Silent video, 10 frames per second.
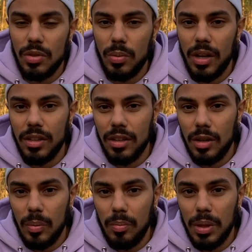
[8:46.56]
why there
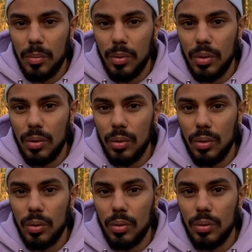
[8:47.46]
are people
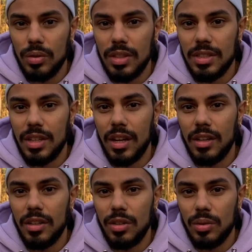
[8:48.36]
who
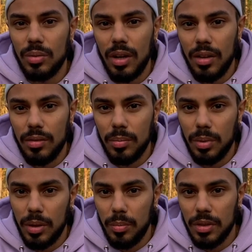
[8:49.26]
desire to have a
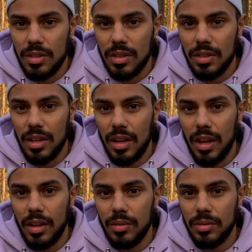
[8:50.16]
purpose in their
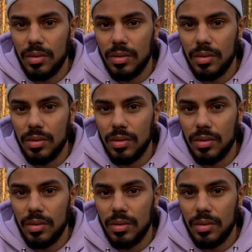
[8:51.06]
life,